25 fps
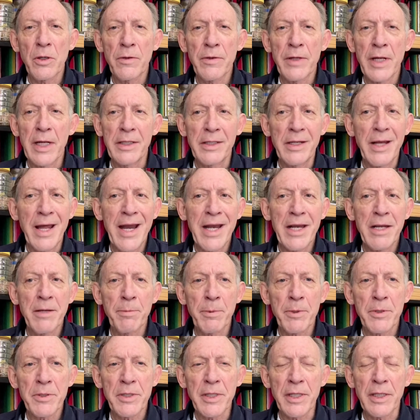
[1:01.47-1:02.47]
that
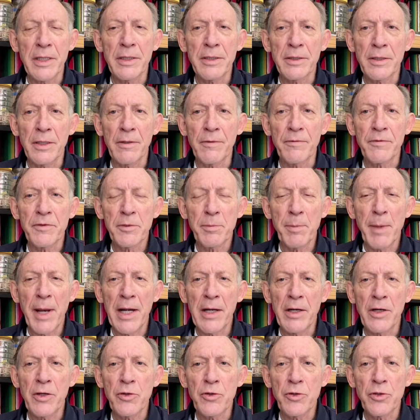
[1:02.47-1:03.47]
90% of
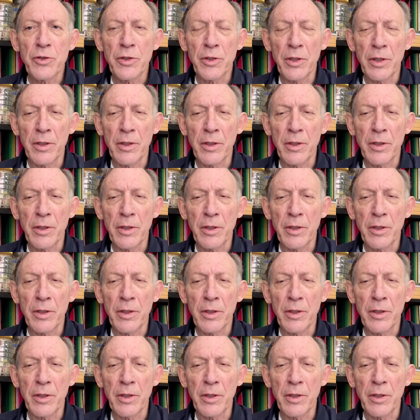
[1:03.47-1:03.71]
Spanish